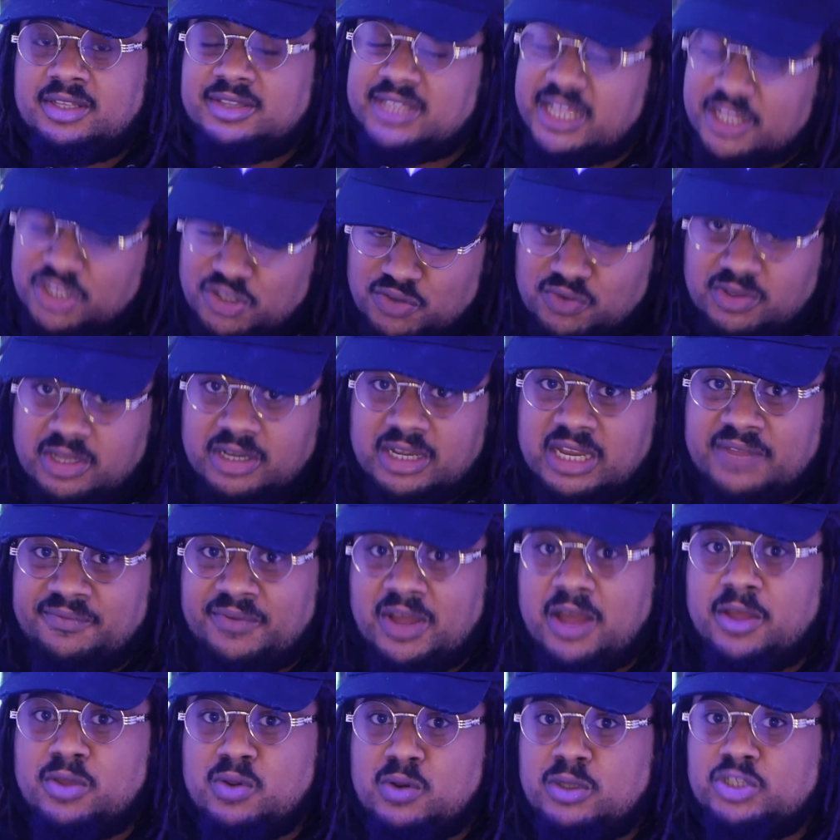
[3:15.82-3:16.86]
that you can live
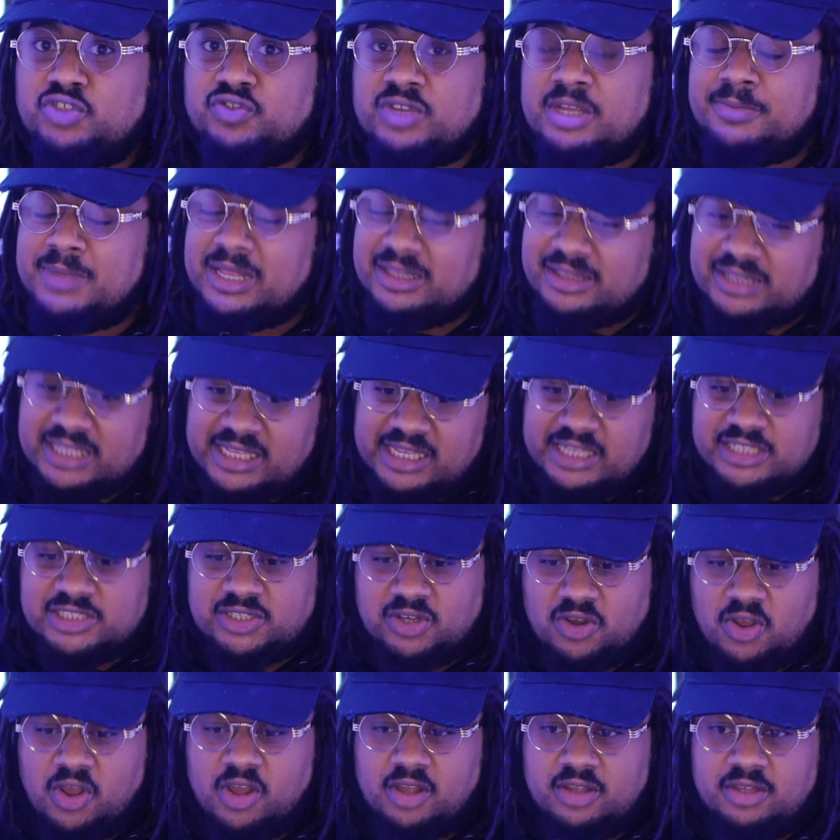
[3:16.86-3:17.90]
out your dream. And
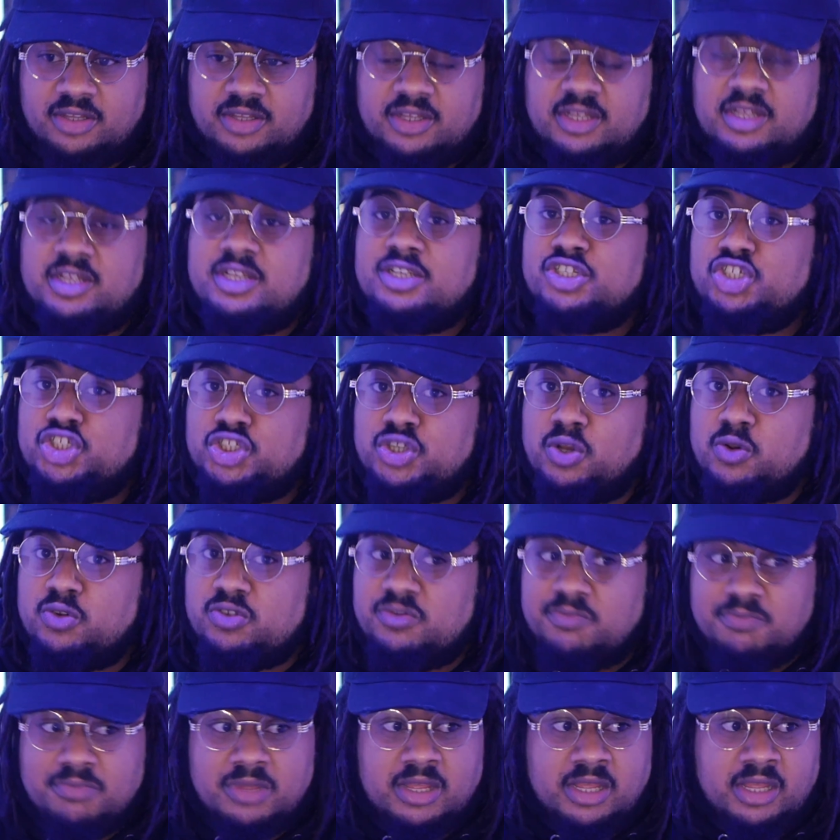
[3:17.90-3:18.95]
these lot
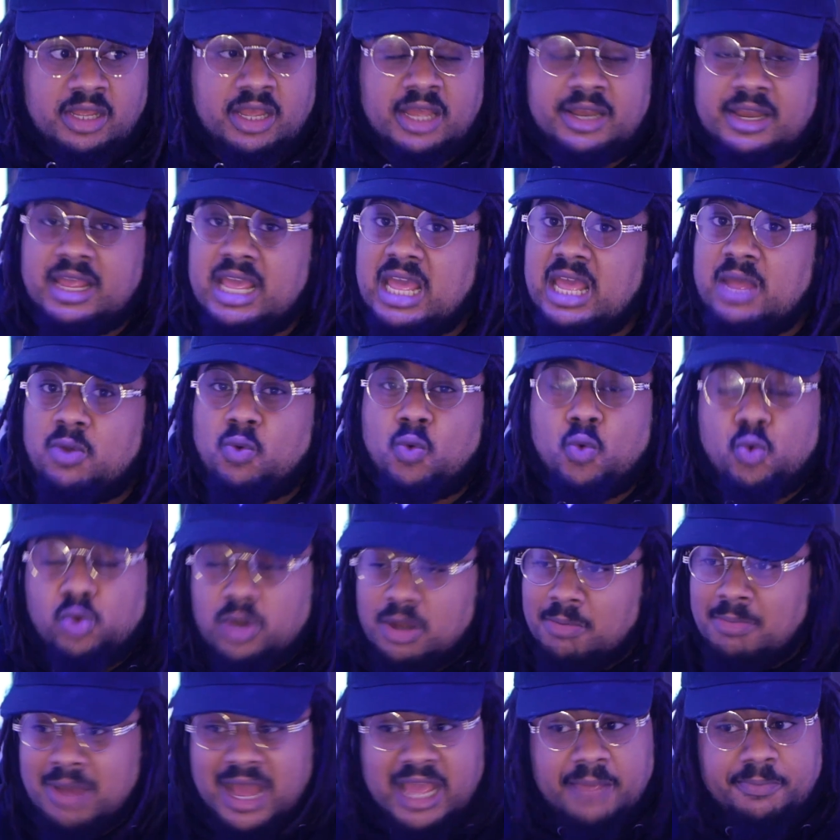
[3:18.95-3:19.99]
showed me and
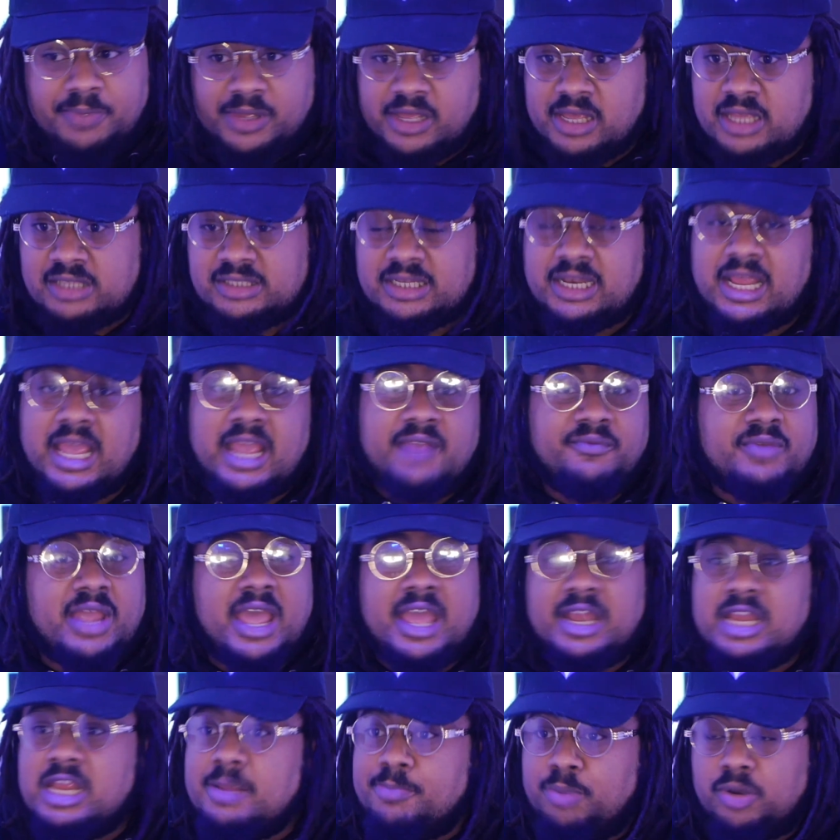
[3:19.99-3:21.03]
all of my peers and
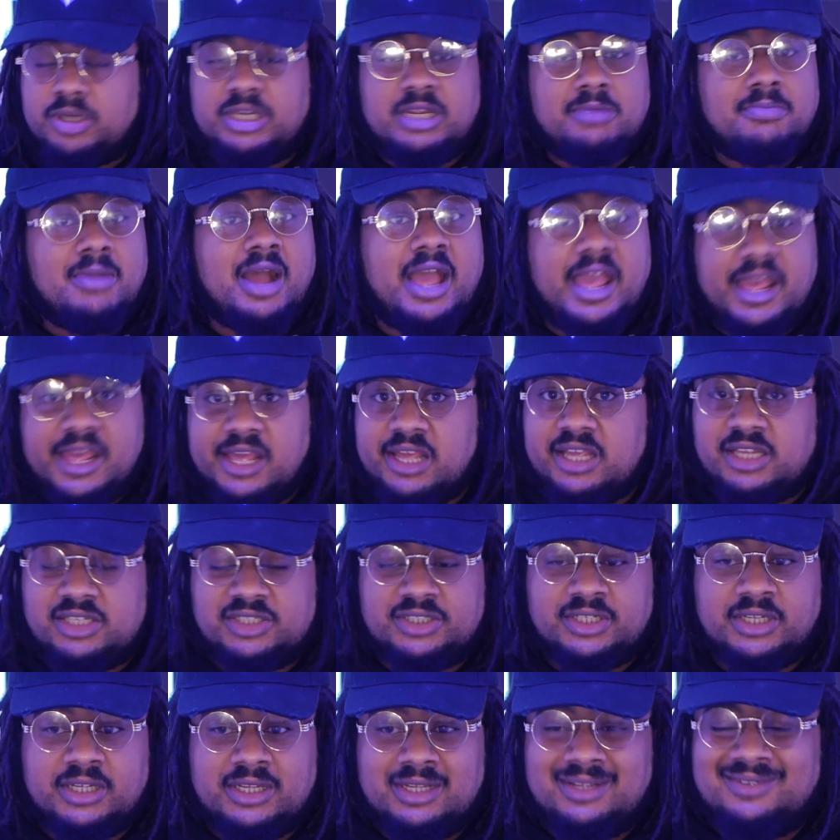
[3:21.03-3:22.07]
anybody my
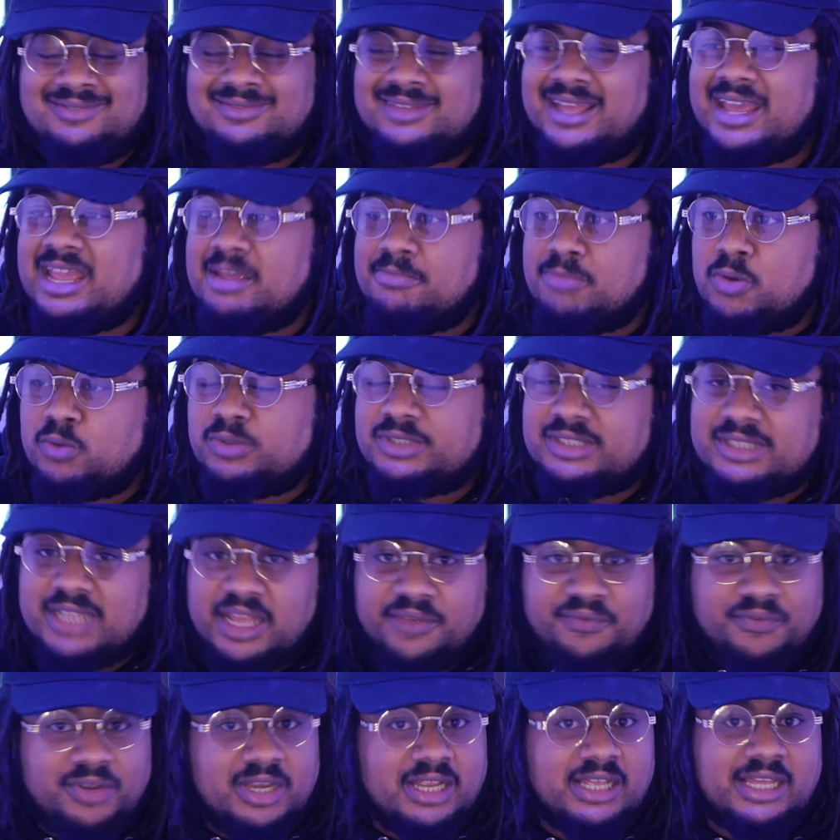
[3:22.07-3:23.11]
age that it most
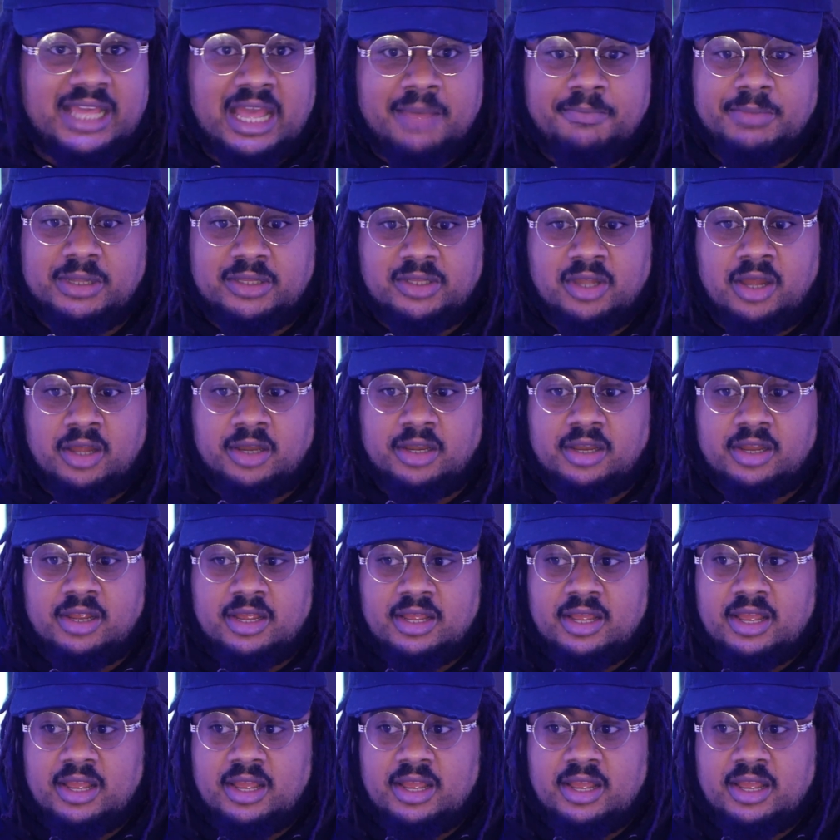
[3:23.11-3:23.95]
definitely can be done.